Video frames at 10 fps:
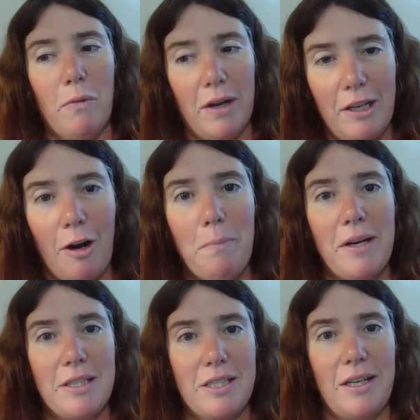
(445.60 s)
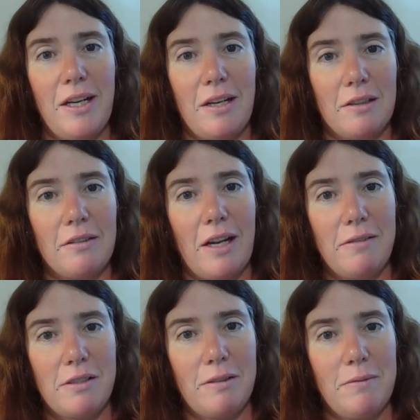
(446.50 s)
We're going to open at 10 or
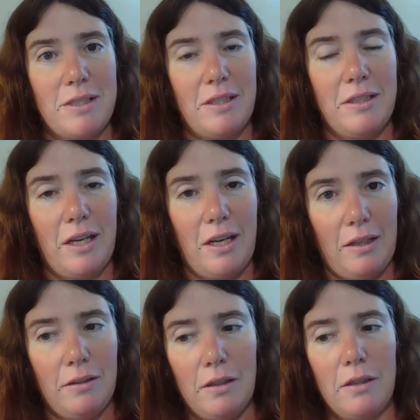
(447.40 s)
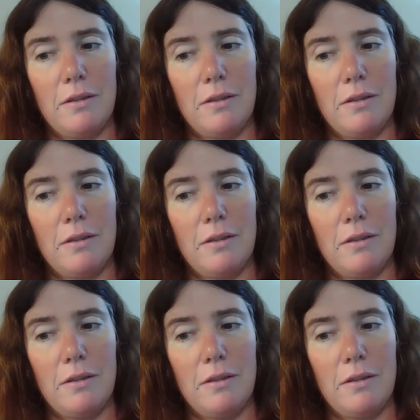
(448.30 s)
live stream Sunday.